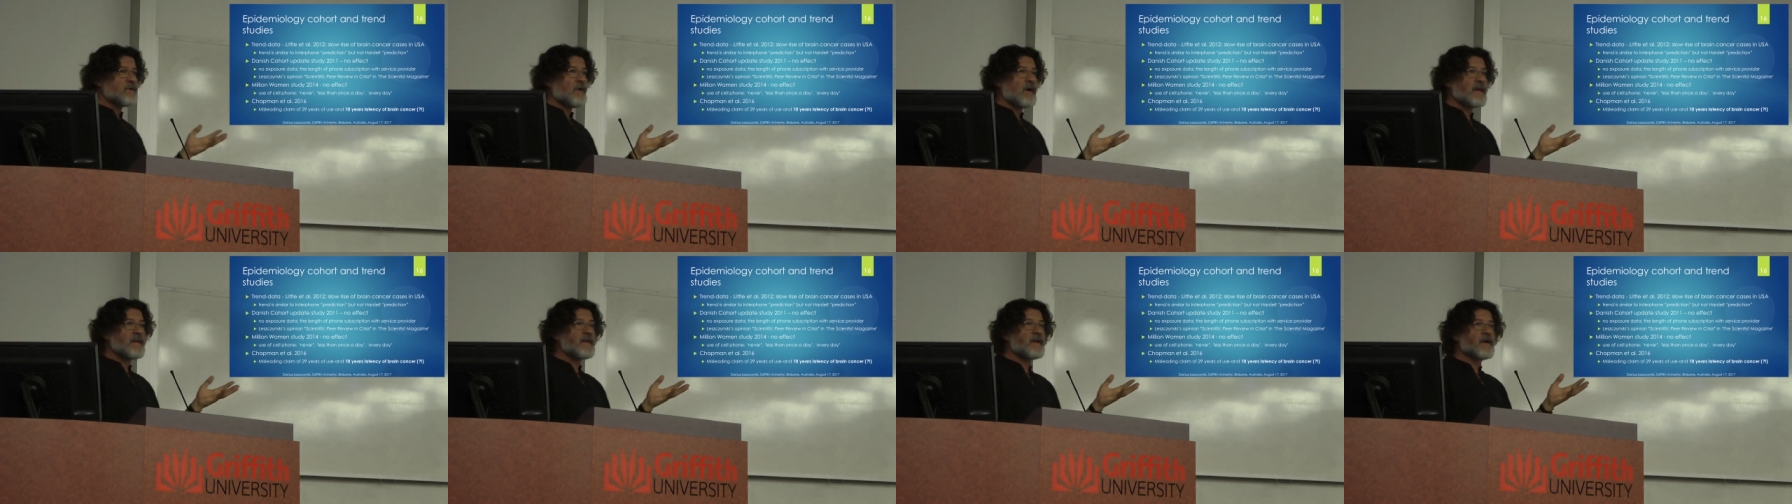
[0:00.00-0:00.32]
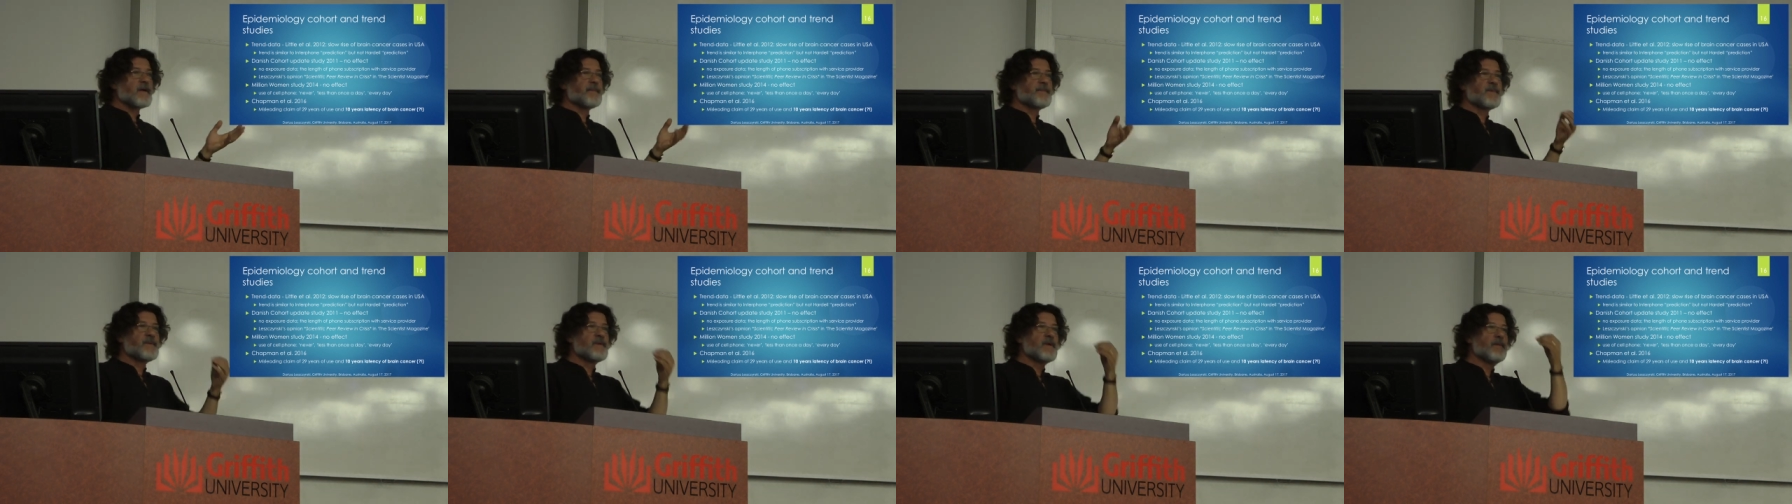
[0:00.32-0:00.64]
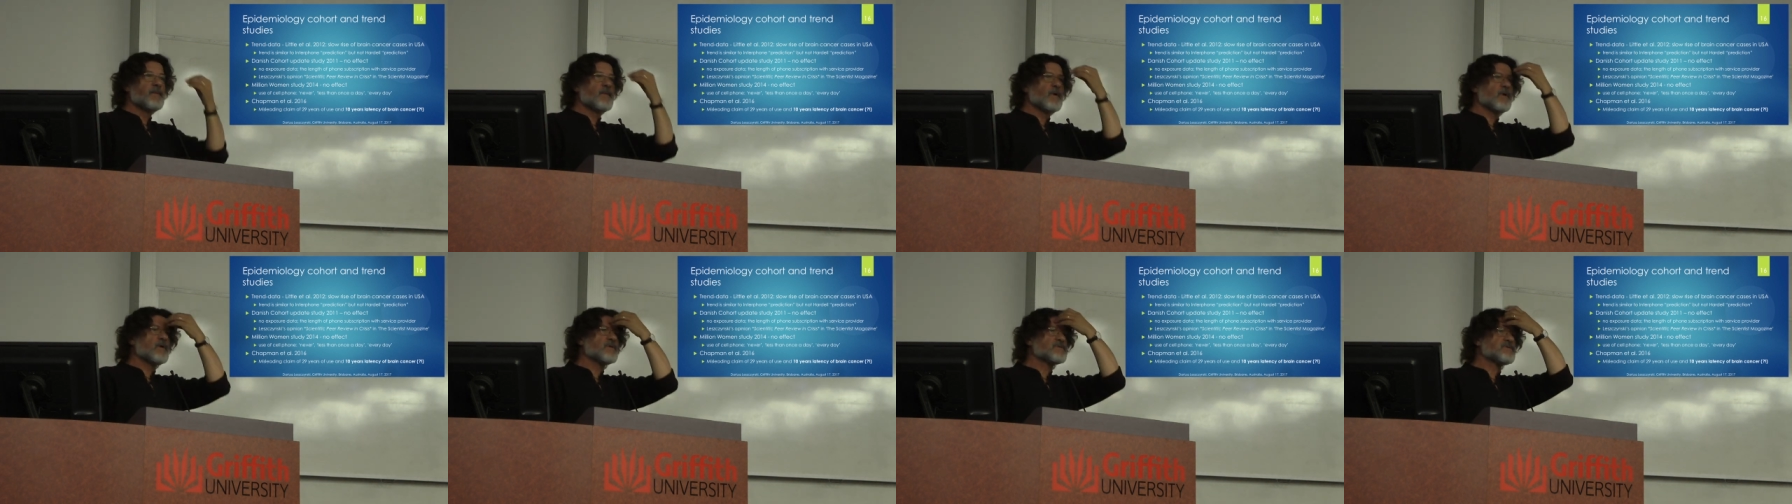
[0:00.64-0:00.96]
are also other
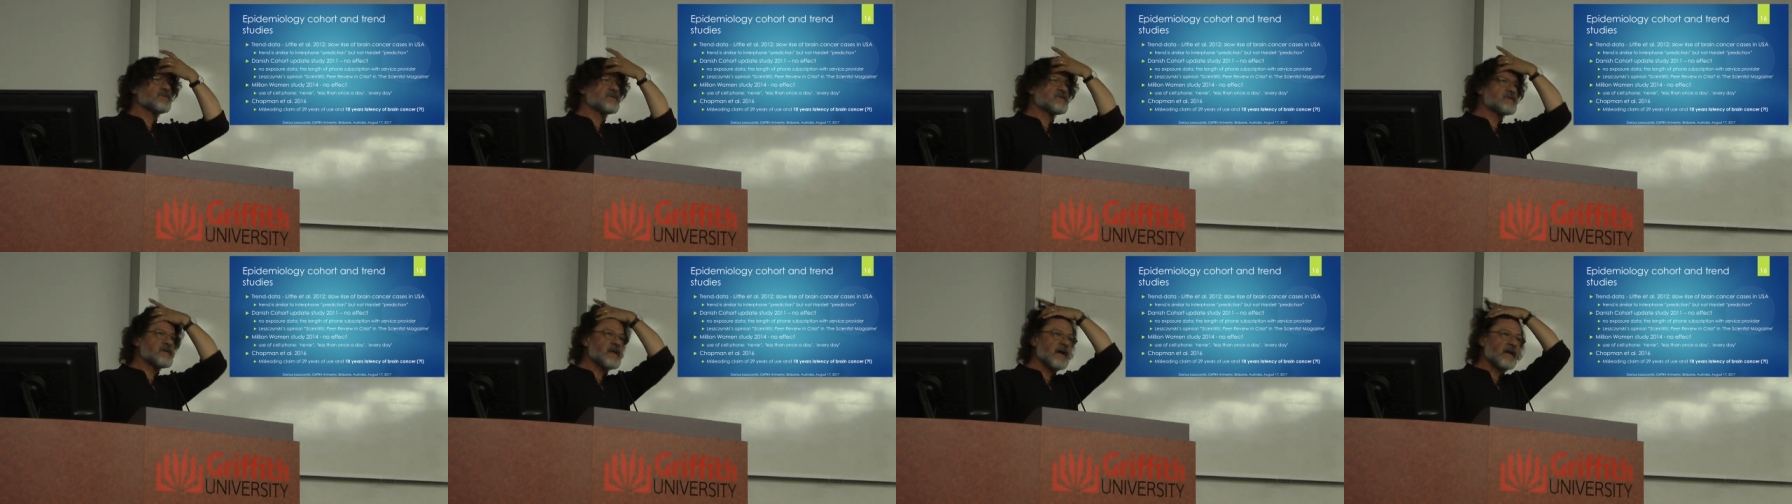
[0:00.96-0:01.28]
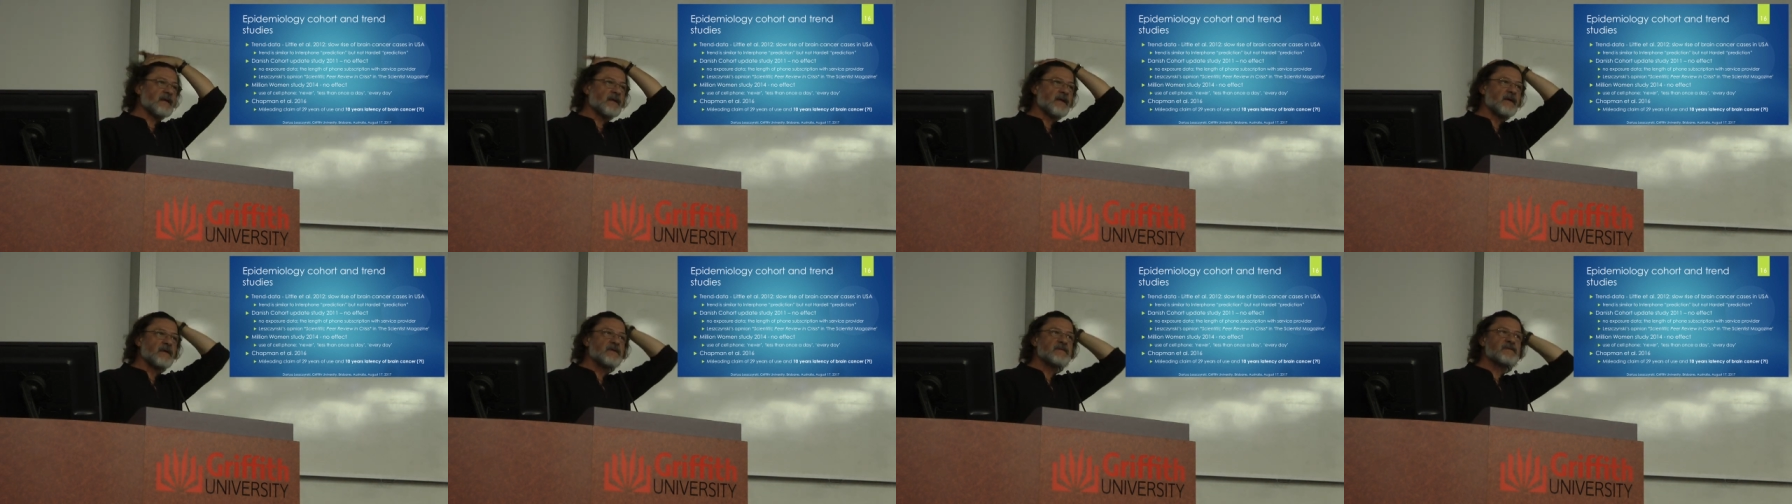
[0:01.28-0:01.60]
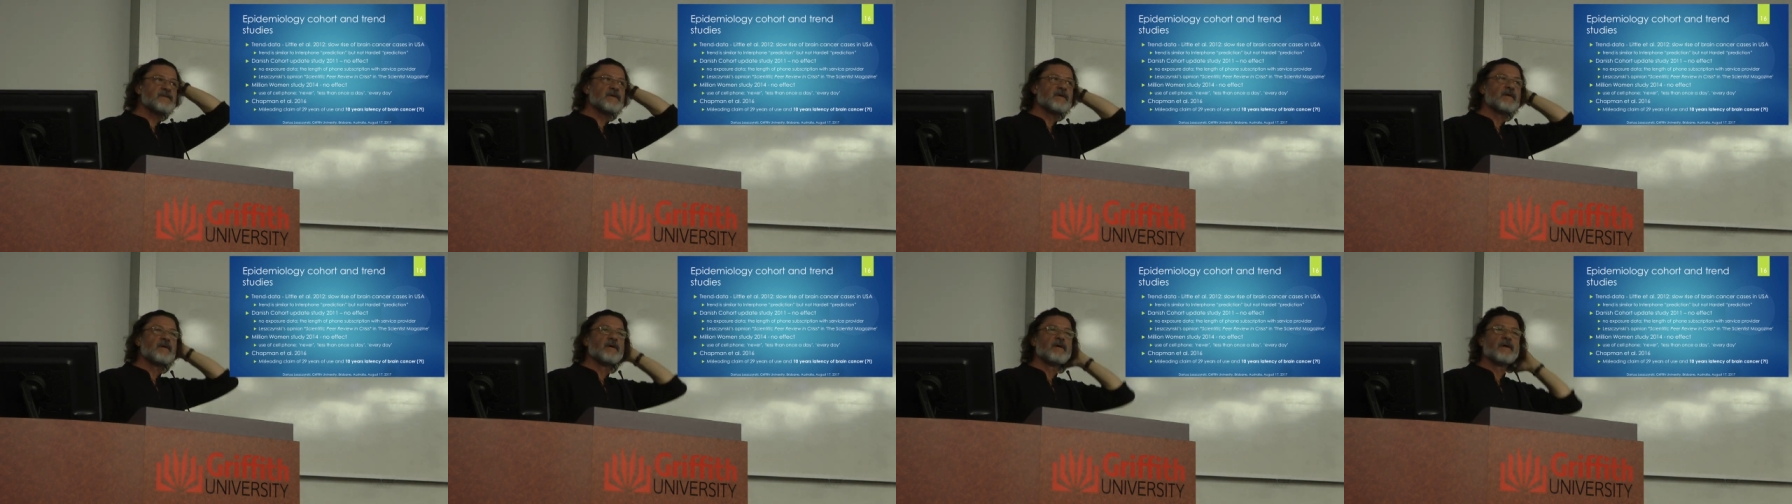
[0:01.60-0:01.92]
epidemiology
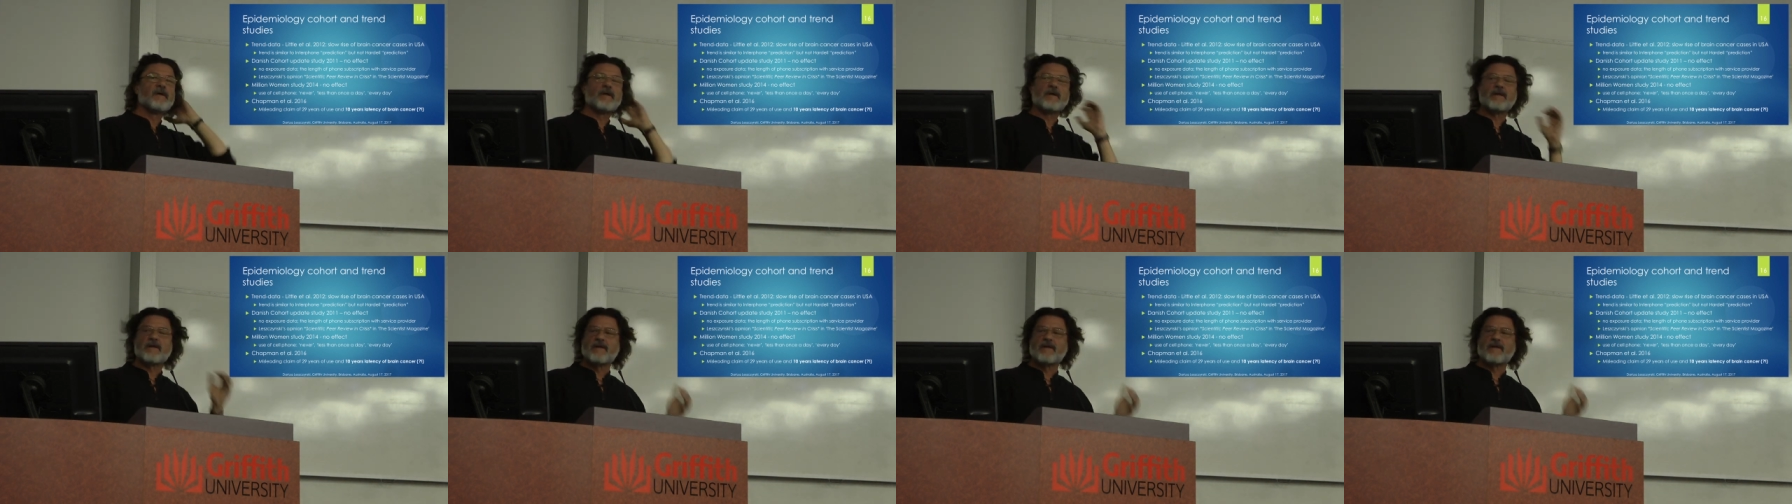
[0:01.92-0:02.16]
studies.